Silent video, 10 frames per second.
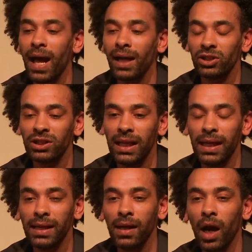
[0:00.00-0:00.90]

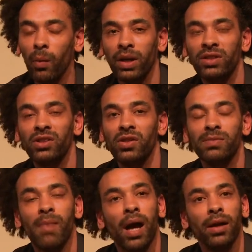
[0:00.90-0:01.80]
actually I wanted to
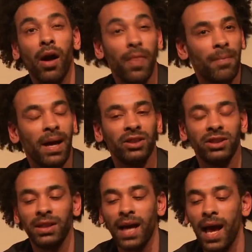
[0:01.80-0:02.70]
use my other
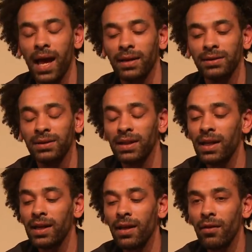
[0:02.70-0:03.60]
passion, and
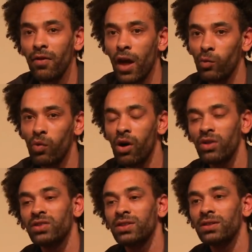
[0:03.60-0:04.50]
that
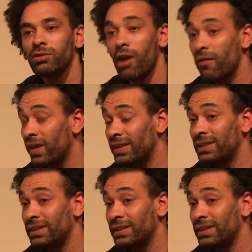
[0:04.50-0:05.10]
was graphic